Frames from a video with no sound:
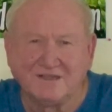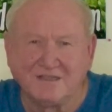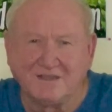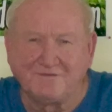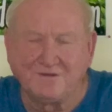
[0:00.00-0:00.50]

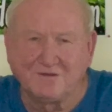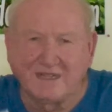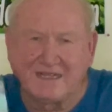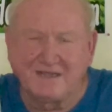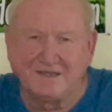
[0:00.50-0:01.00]
If you'll
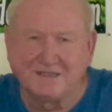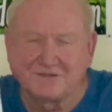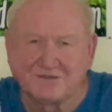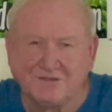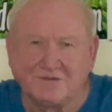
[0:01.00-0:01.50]
add
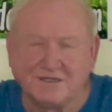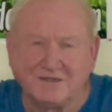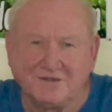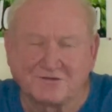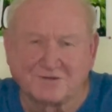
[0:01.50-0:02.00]
this to it,
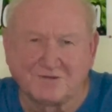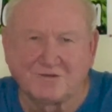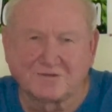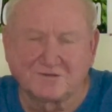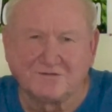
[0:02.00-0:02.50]
your
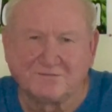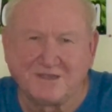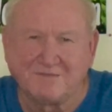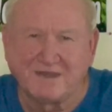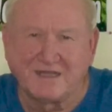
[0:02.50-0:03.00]
soil's going to
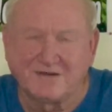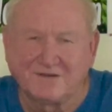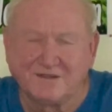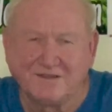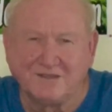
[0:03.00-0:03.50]
be better,
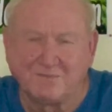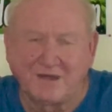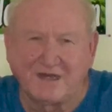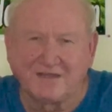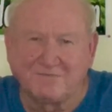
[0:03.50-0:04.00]
your
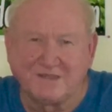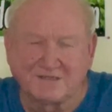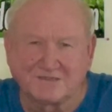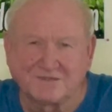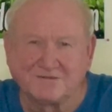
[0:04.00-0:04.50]
potting
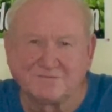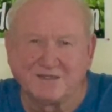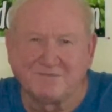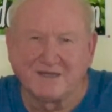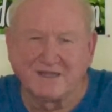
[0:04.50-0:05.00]
mix is going to
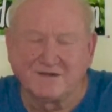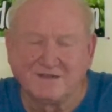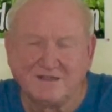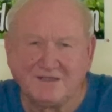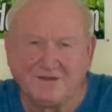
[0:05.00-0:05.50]
be better,
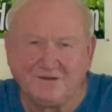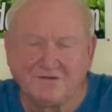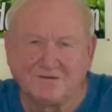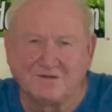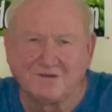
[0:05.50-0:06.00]
you're
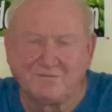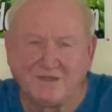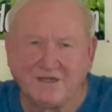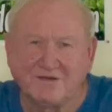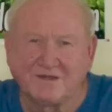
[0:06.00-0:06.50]
going to grow
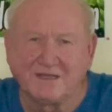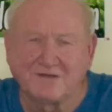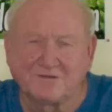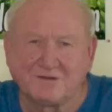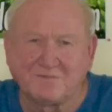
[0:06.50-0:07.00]
bigger and
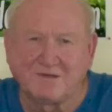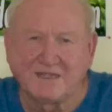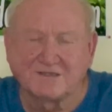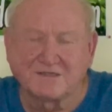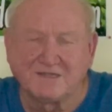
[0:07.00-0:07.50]
healthier
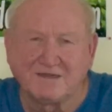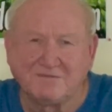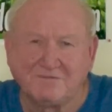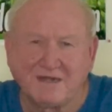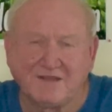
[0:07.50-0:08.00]
plants.
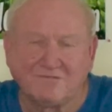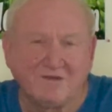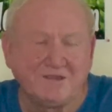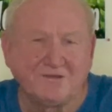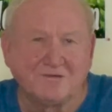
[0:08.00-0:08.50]
And by the
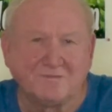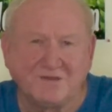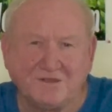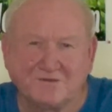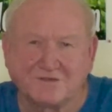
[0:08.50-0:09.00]
way, you're going to
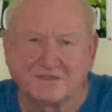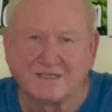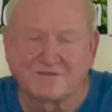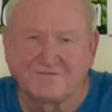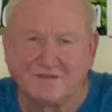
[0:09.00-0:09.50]
be using
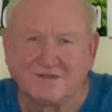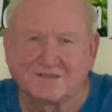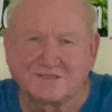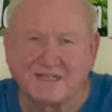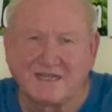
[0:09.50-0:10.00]
less
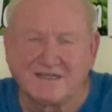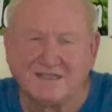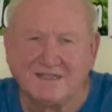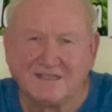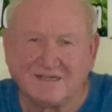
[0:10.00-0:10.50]
fungicide,
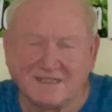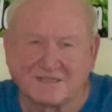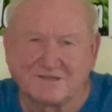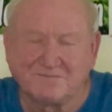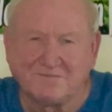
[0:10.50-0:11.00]

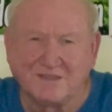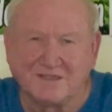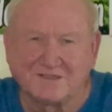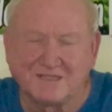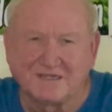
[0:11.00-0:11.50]
less
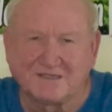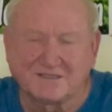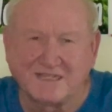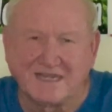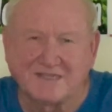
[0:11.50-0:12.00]

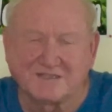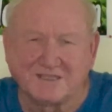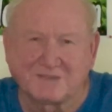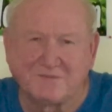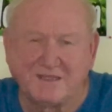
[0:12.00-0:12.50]
insecticides,
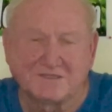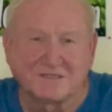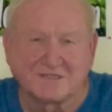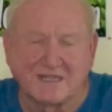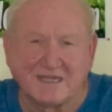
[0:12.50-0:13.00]
less
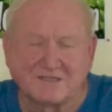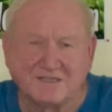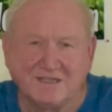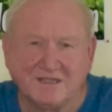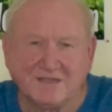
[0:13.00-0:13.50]
pesticides,
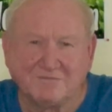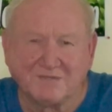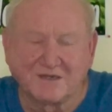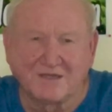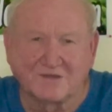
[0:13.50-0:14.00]

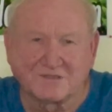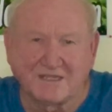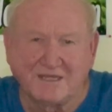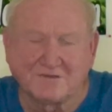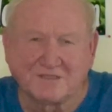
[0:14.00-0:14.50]
because a
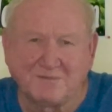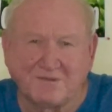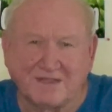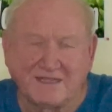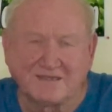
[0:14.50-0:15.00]
healthy
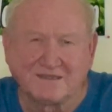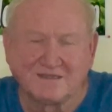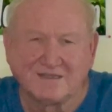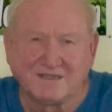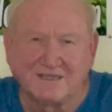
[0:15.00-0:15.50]
plant
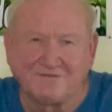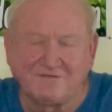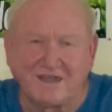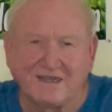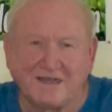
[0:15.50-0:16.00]
can
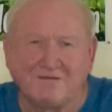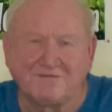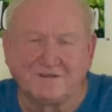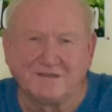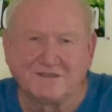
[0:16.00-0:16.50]
fight off
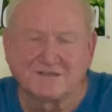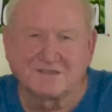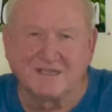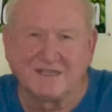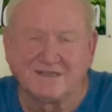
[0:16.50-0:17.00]

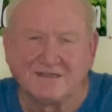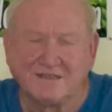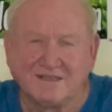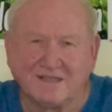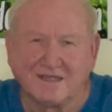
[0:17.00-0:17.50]
fungus, and
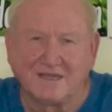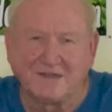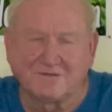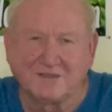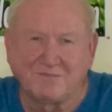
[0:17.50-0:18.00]
a
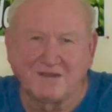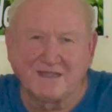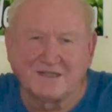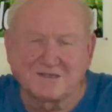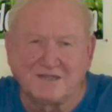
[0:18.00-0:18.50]
healthy
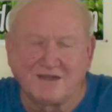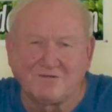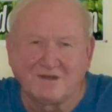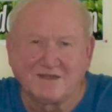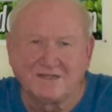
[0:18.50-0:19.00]
plant is not
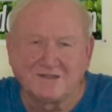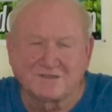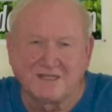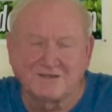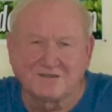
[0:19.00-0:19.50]
what an
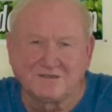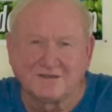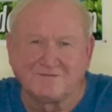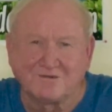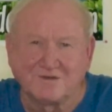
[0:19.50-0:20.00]
insect's
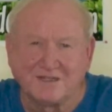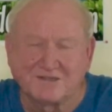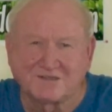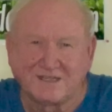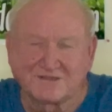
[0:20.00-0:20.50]
looking for. An
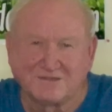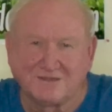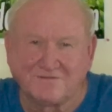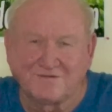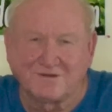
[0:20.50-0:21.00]
insect's
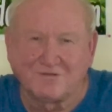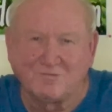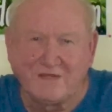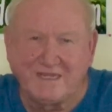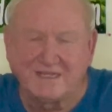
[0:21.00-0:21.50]
looking for a
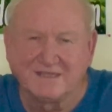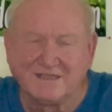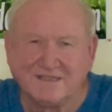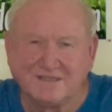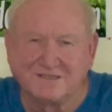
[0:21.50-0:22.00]
weak,
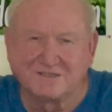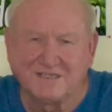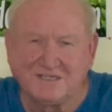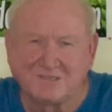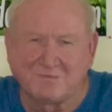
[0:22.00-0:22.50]

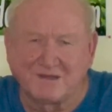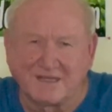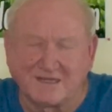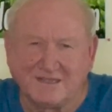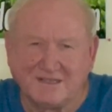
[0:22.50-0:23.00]
diseased plant.